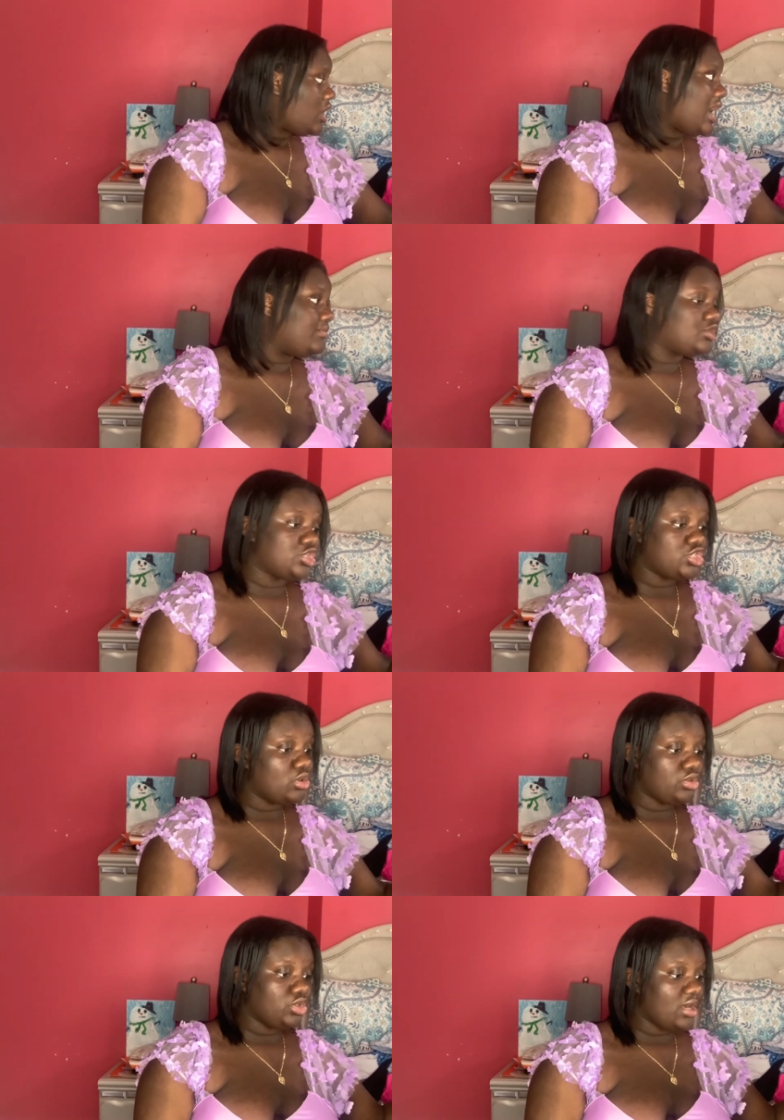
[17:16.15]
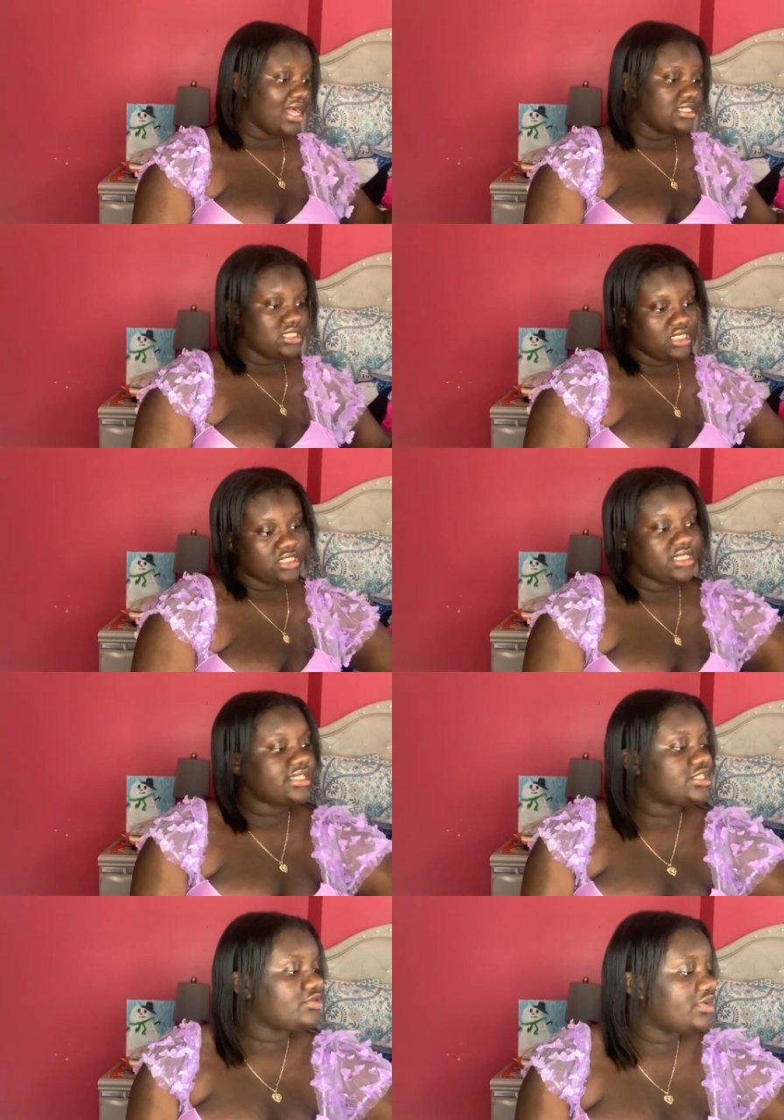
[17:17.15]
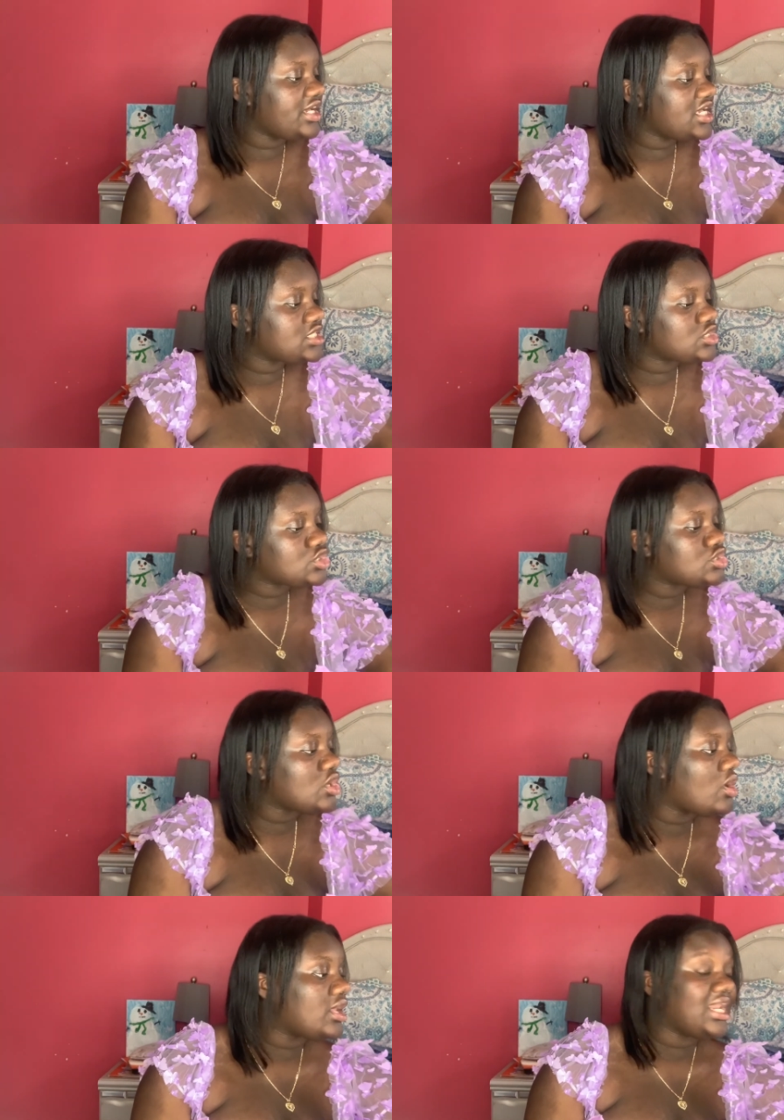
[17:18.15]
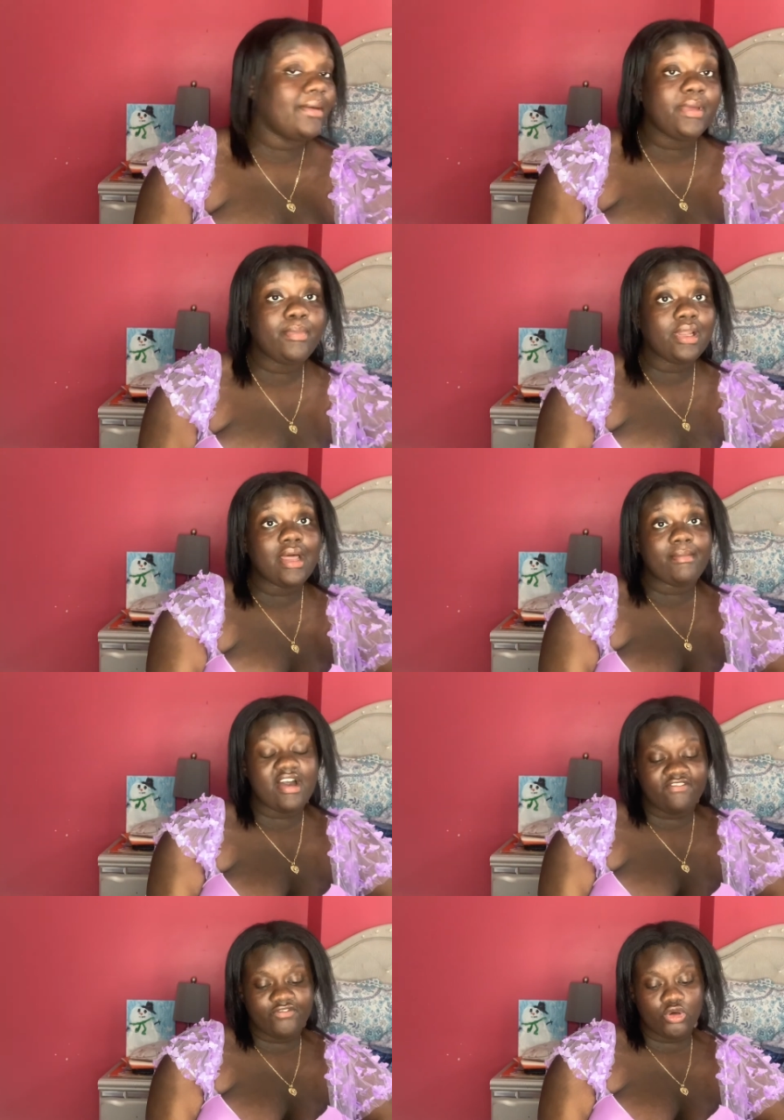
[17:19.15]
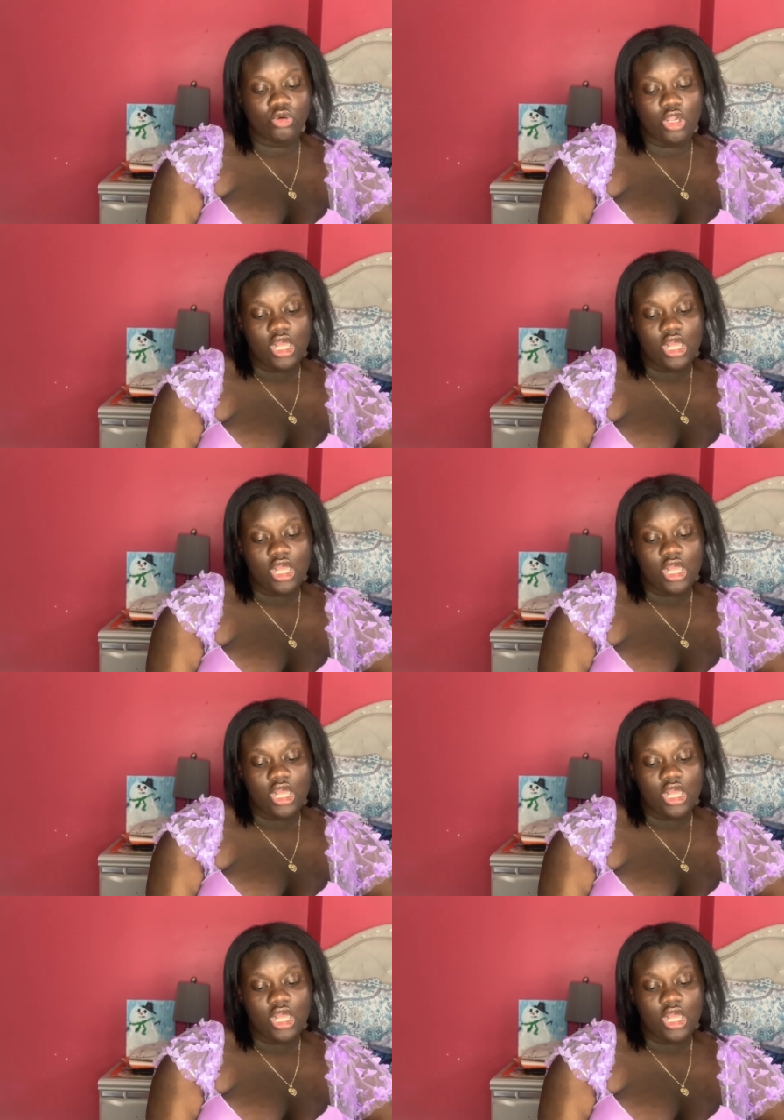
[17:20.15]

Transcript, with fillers: i'm just showing you guys the accessories so let me pull out my phone